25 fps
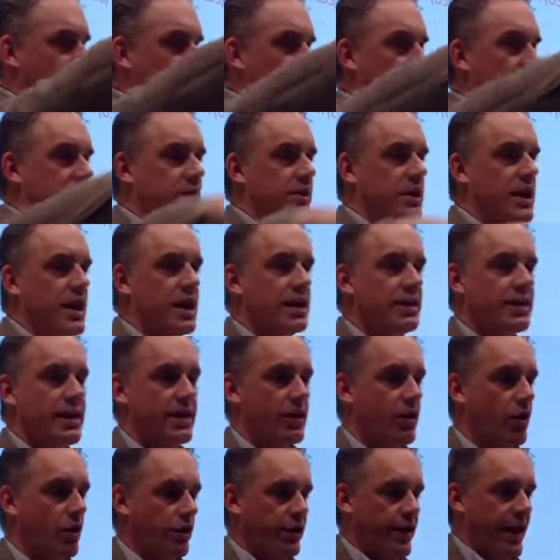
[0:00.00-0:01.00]
gorillas,
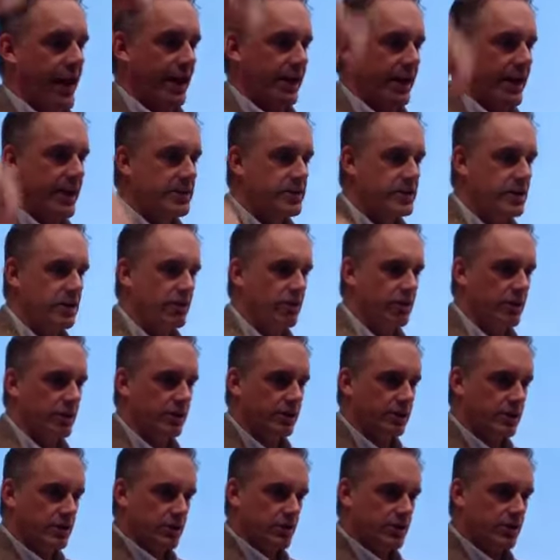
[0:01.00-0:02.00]
then all the adolescent
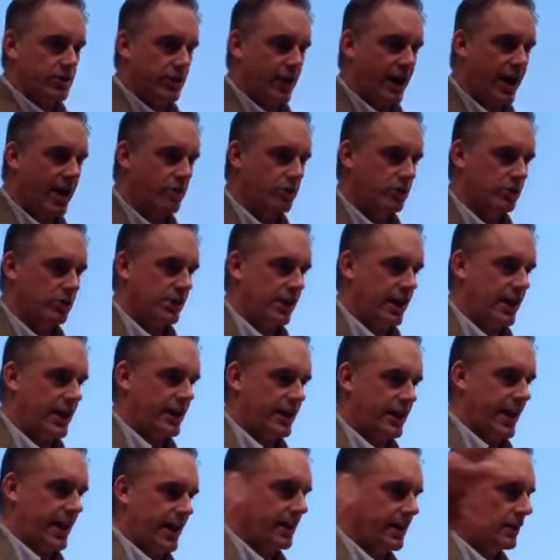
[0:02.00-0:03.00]
gorillas are sort of
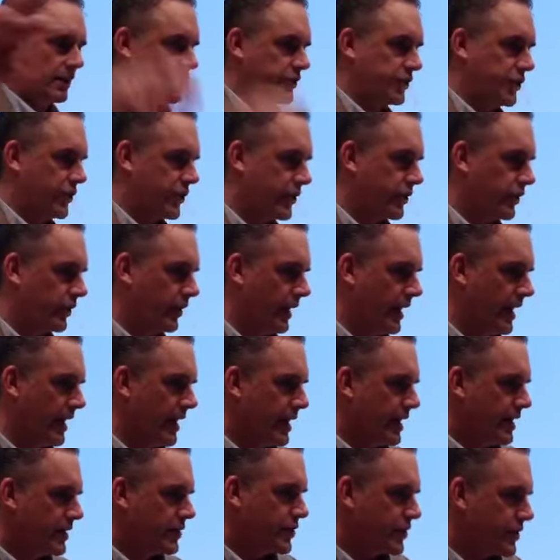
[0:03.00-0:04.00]
outside that little circle,
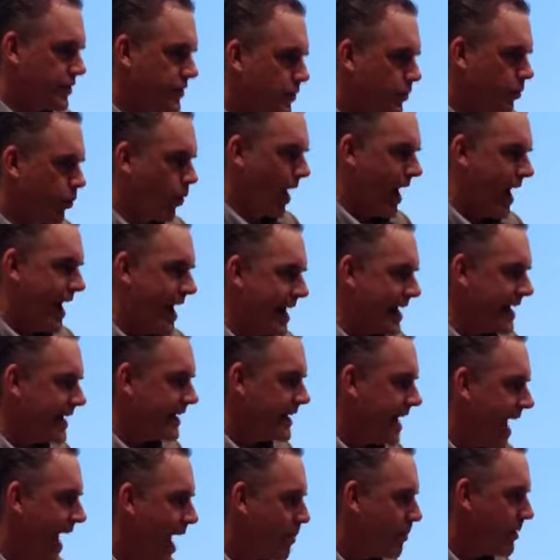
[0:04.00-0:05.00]
just waiting
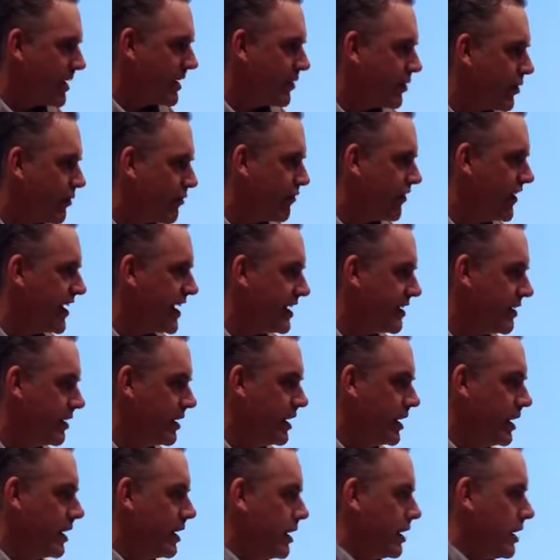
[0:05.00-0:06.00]
and tapping their feet
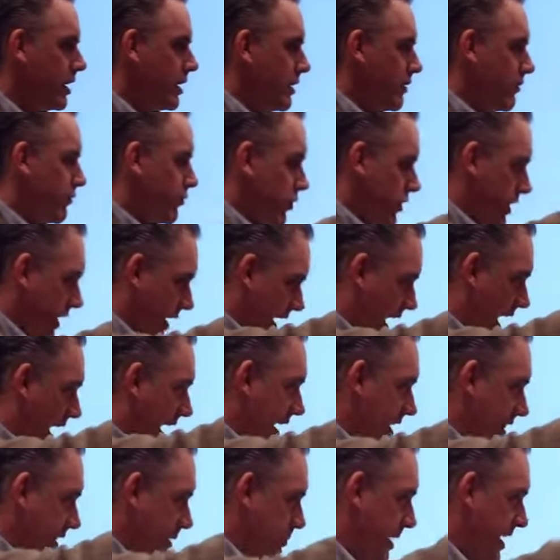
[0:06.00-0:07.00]
for the
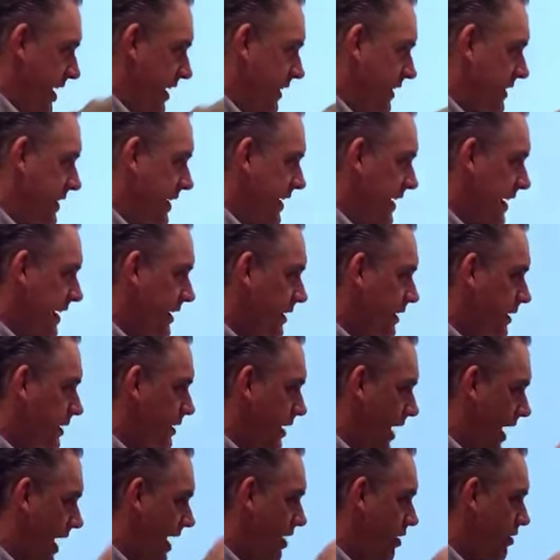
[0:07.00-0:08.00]
guy in the middle to
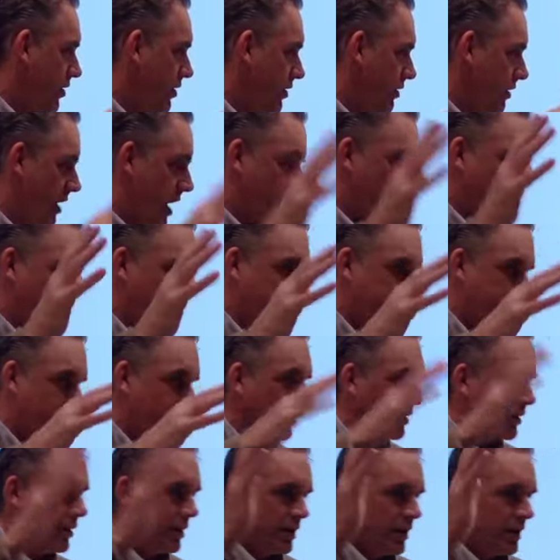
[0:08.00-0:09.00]
get tired or hungry
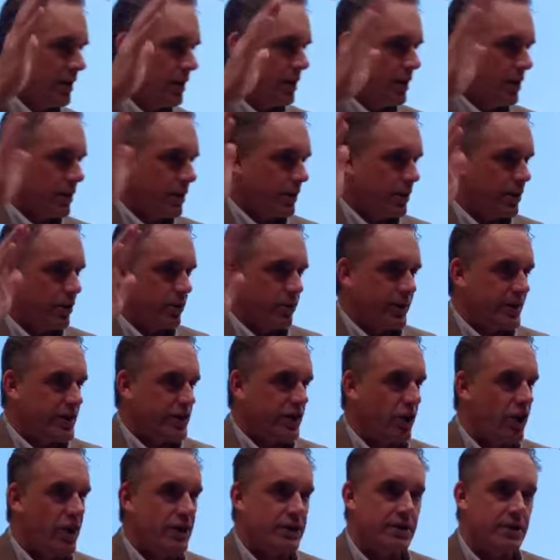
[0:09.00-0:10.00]
or you know
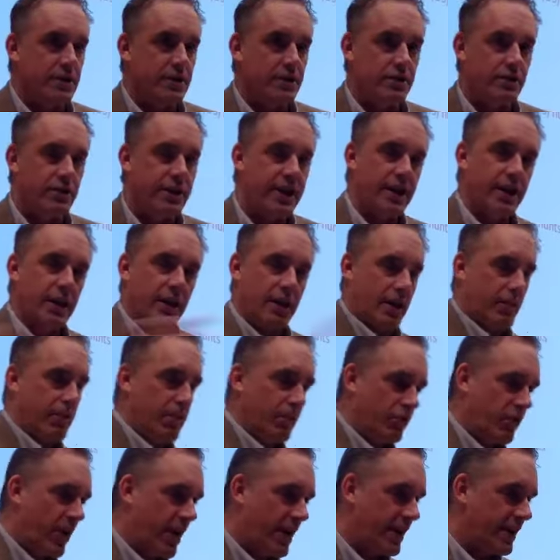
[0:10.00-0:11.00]
exhausted, so they can come
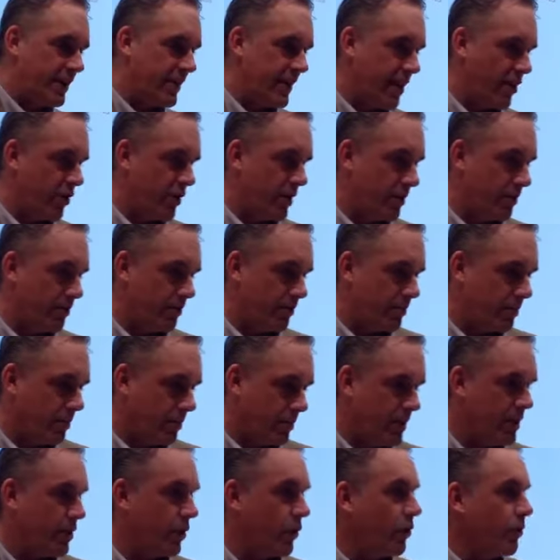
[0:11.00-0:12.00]
and run in there and
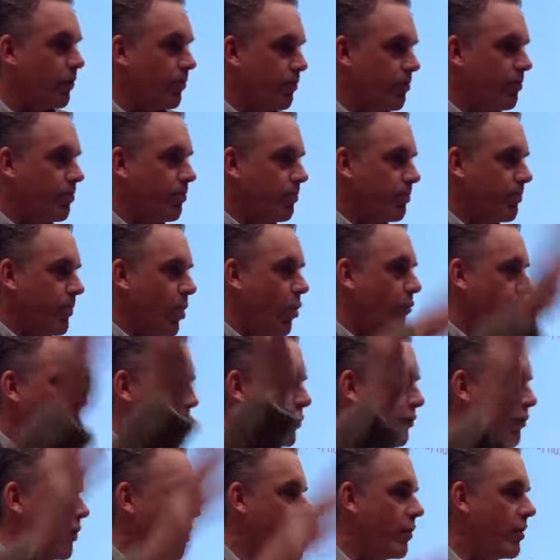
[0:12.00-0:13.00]
you know
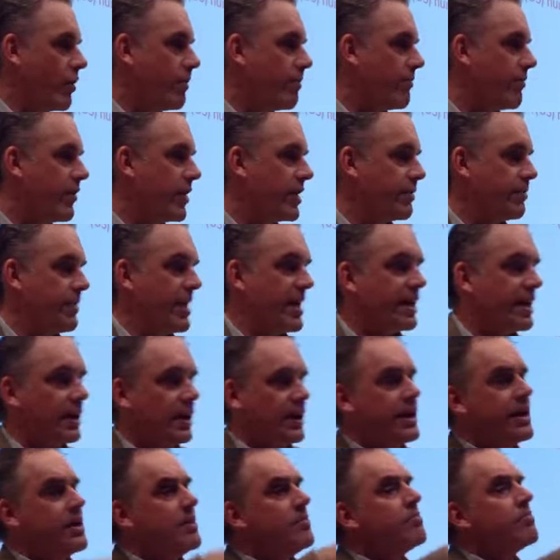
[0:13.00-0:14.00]
overthrow him.
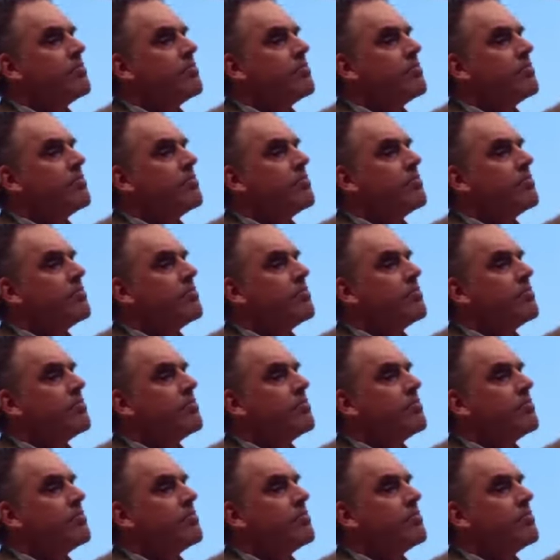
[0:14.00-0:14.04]
fundamentally.